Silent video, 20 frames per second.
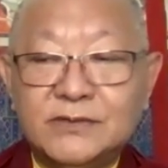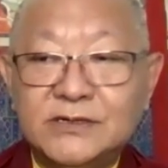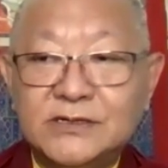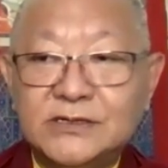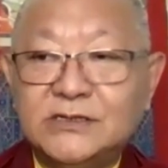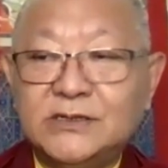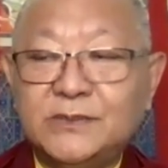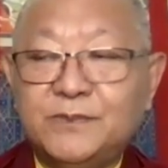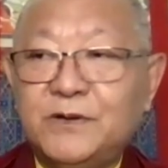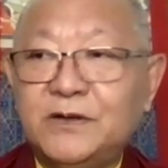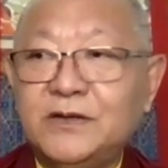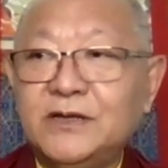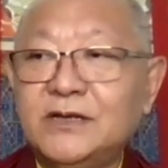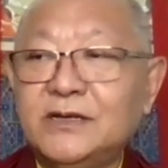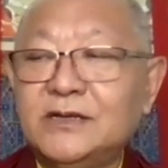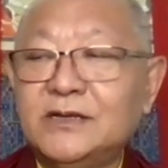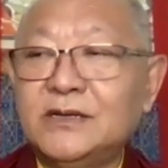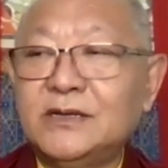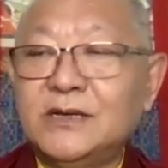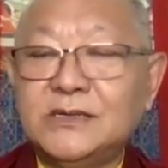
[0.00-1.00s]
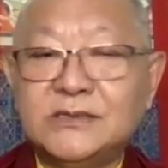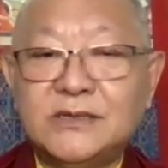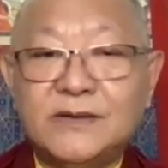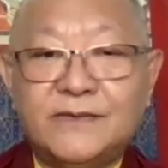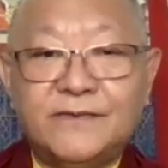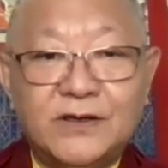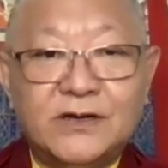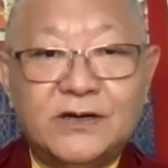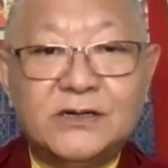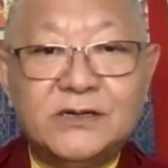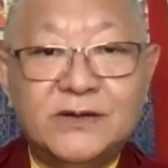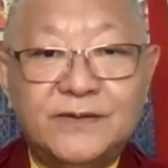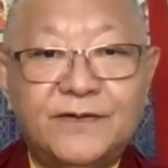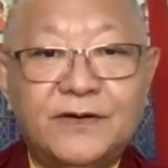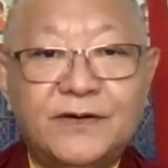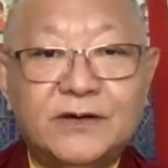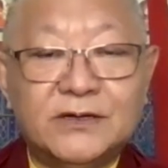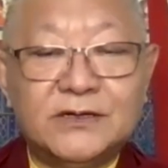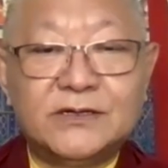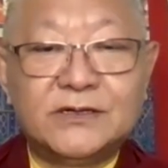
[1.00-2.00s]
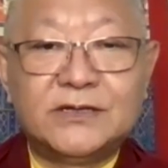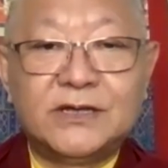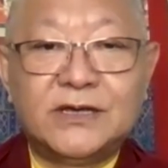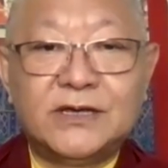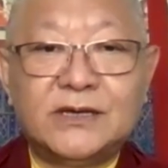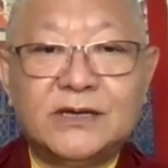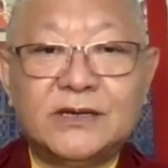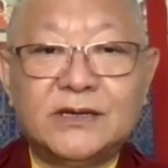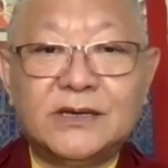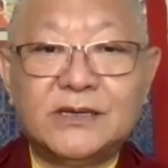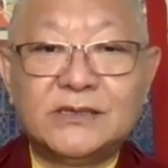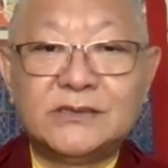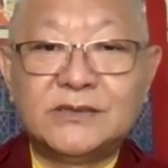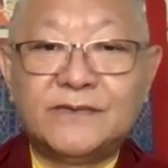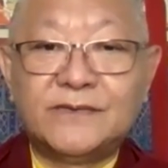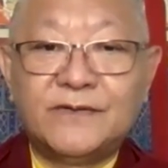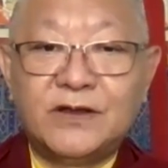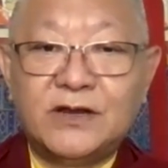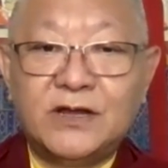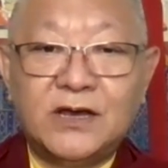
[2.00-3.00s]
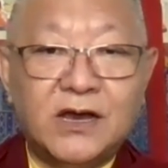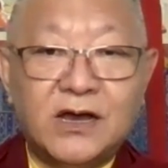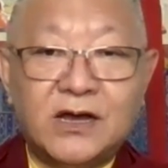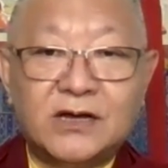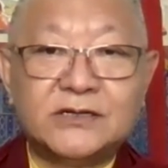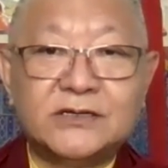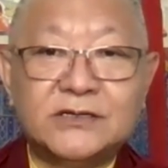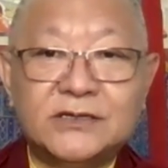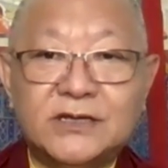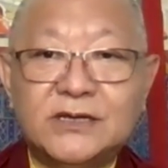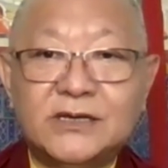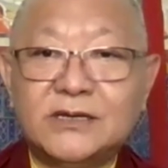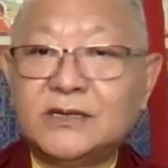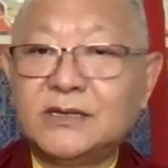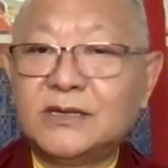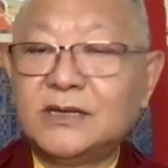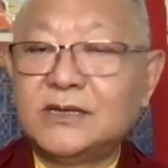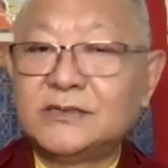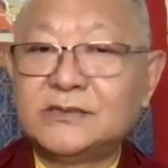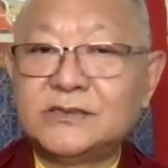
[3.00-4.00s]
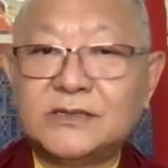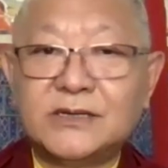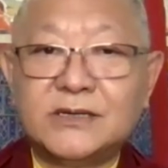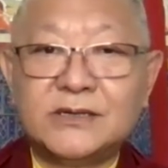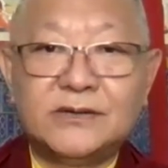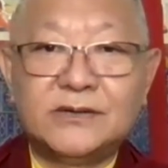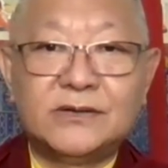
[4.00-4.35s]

discipline is a very difficult thing. It's a very hard thing. It's